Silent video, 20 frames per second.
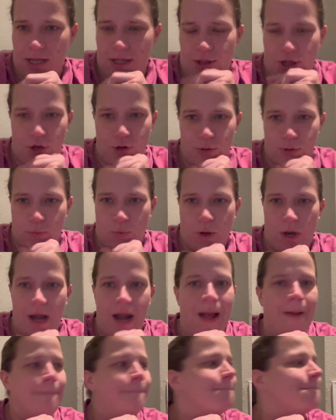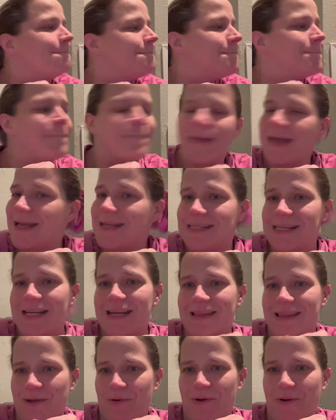those were amazing,
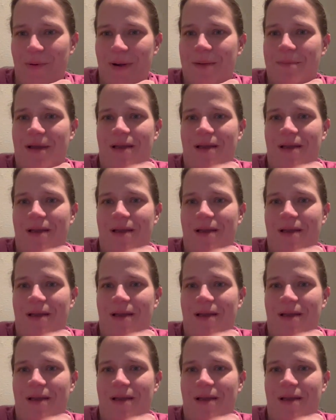and they were one of my